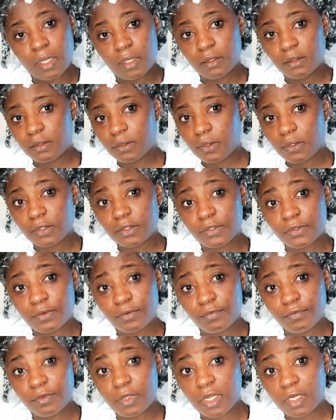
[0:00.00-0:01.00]
It's also
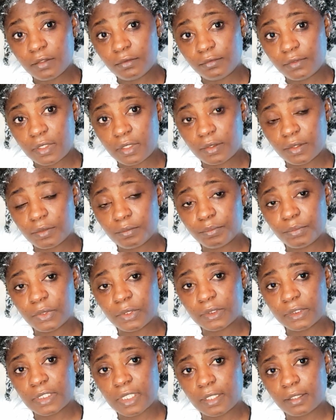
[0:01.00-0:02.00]
very
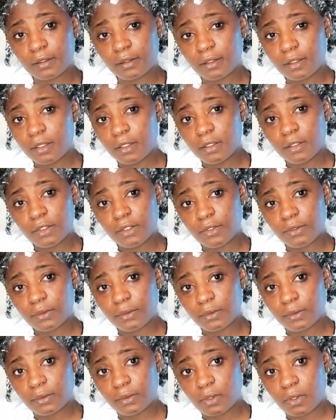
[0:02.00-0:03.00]
important
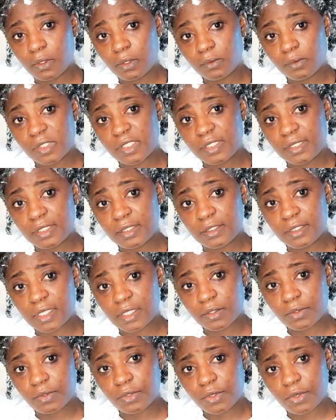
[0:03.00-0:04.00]
to always
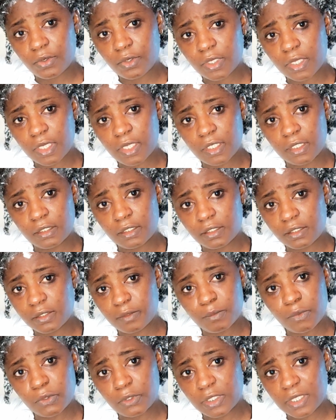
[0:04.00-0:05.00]
detangle your hair in a
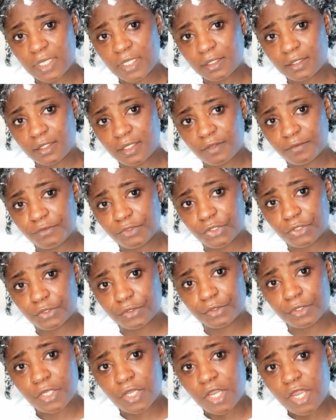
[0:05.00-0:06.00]
smaller section.
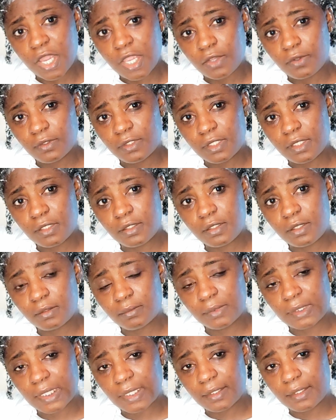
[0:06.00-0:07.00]
You see,
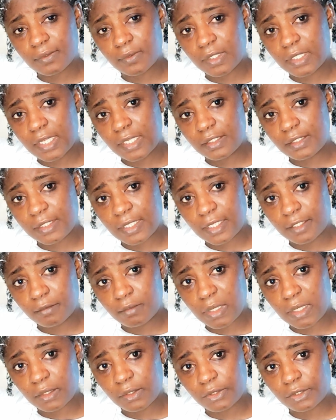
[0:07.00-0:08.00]
sometimes when I start
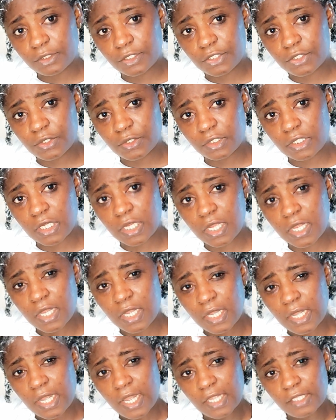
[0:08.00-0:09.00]
my conditioner,
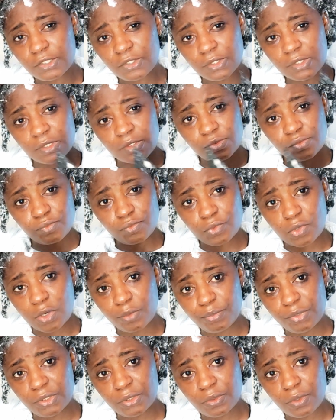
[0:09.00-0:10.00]
I just
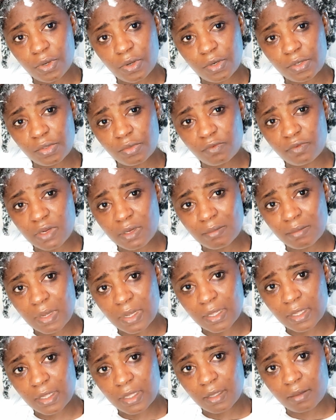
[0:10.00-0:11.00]
rub it all over my
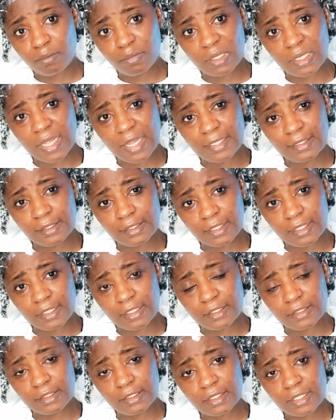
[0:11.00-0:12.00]
hair, but at the
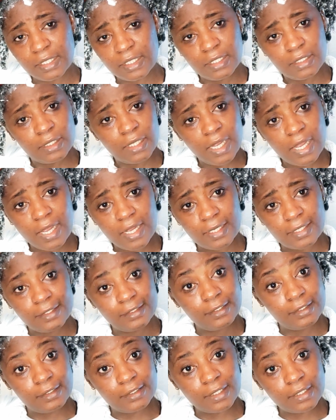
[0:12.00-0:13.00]
end, I
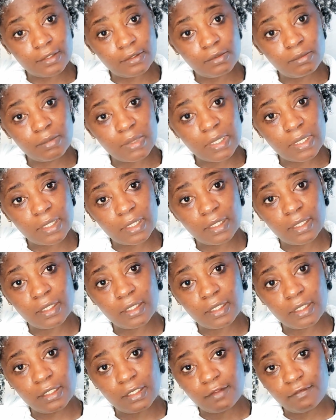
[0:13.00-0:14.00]
detangle my hair
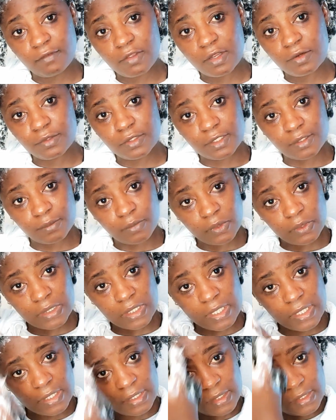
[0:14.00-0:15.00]
in a very
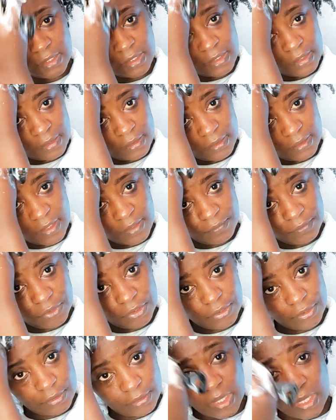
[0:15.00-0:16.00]
smaller
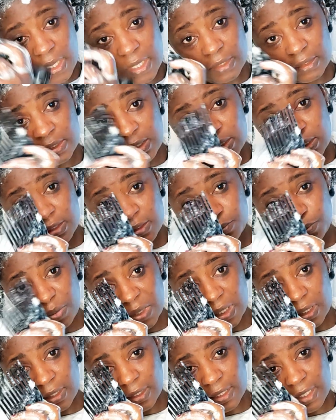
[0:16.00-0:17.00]
section. And this
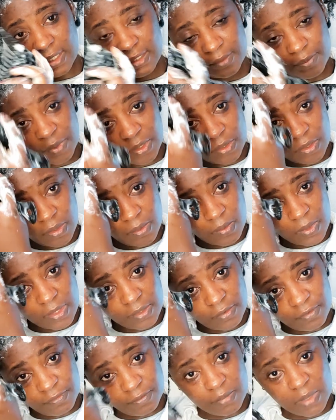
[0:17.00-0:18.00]
pick has become one
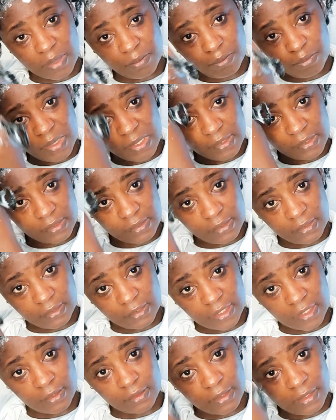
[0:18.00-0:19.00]
of my best
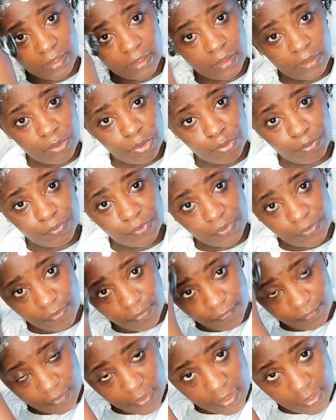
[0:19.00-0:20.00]
detangling combs so
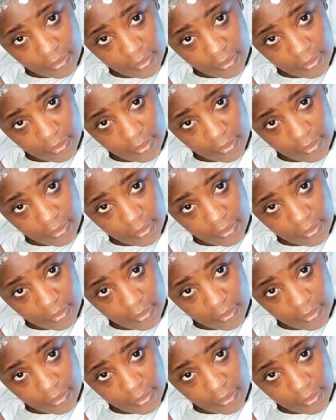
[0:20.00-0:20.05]
far.